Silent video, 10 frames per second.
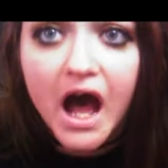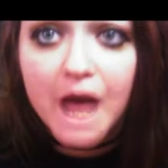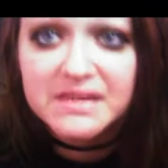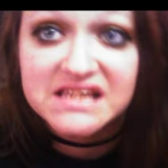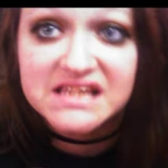
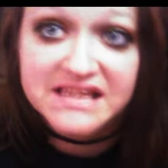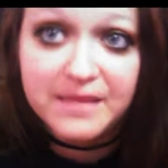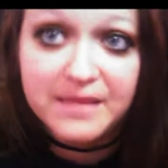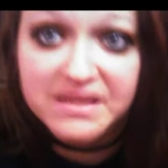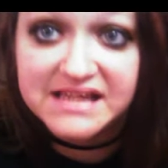This is going to take
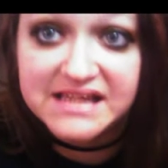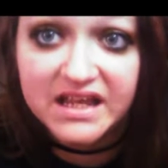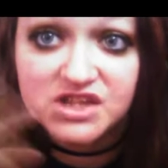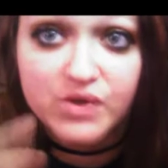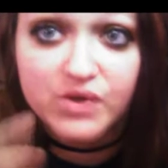me a
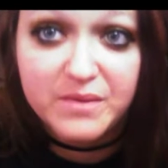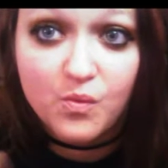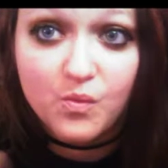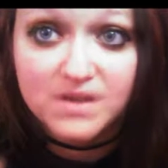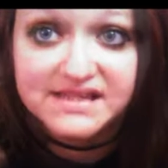second, so give me
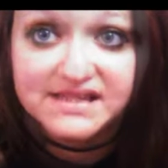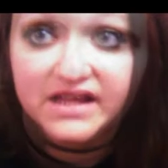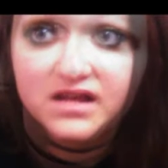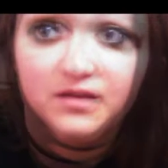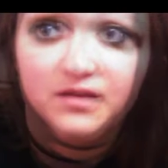1
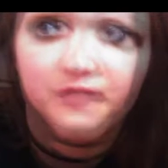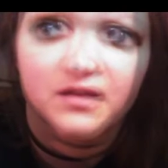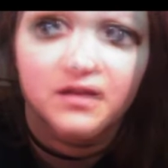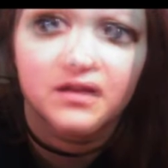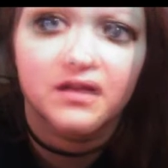second.
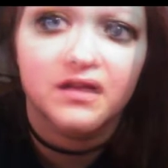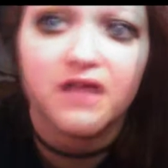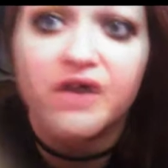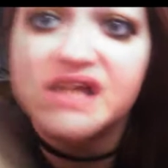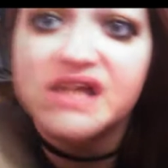
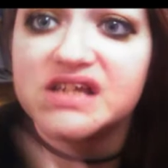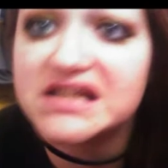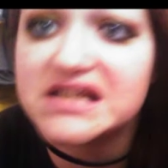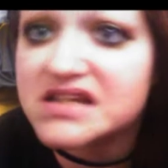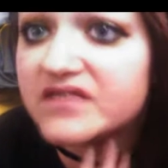Okay, so
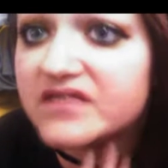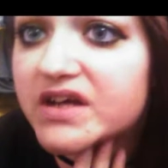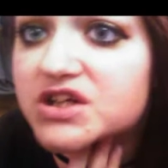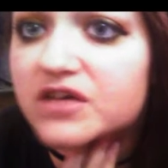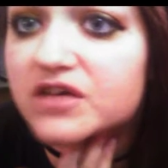this is the
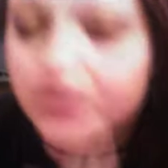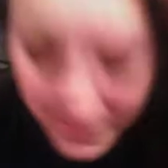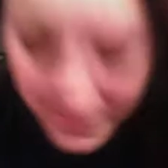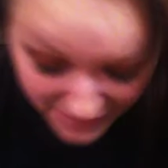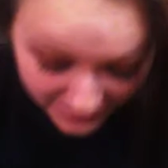finished look with
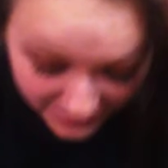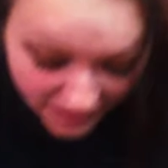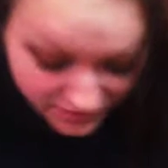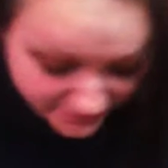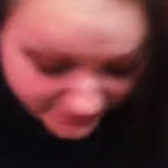my
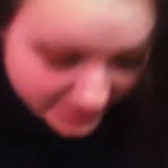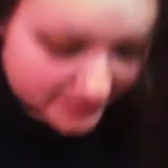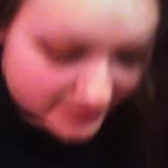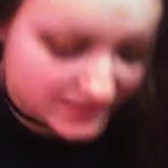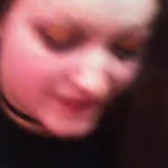Bodyography
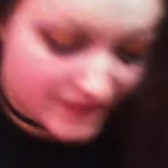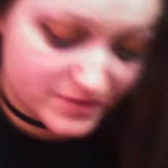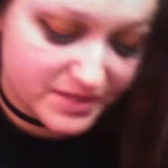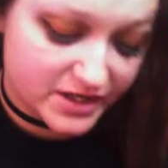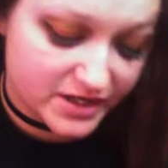and
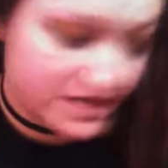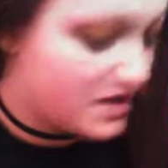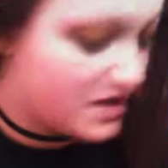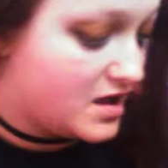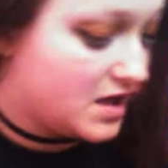Heatherberry
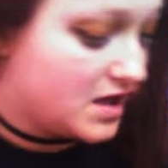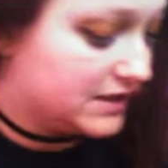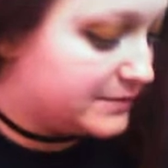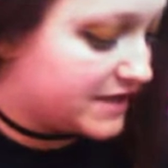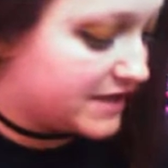
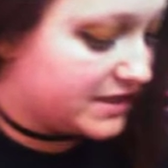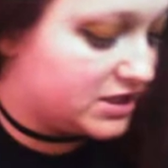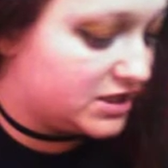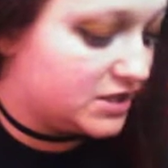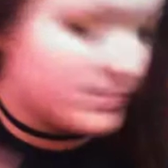lip
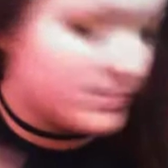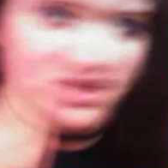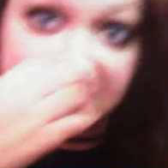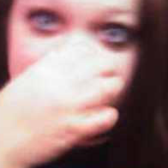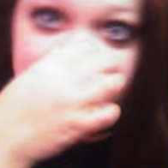liner, which
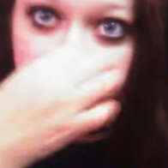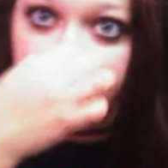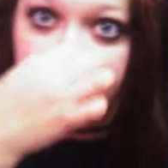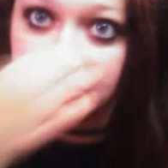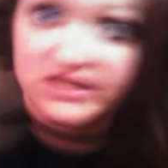they said you
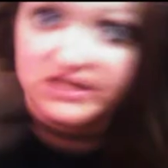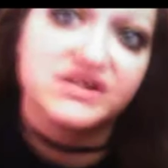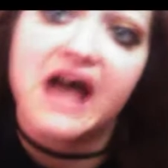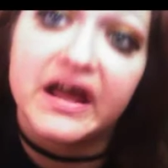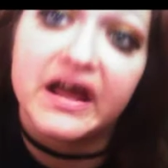can actually use
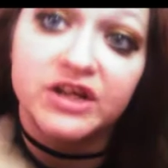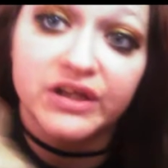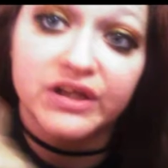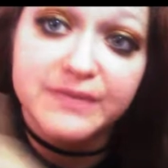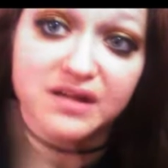it on
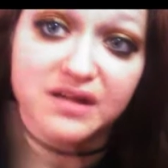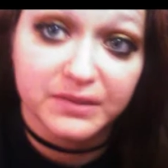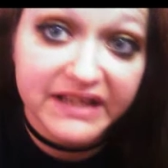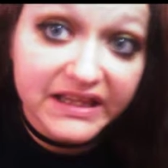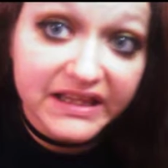your lips
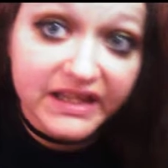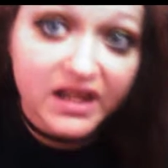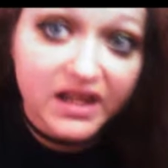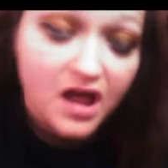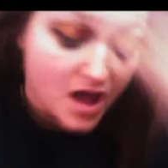completely.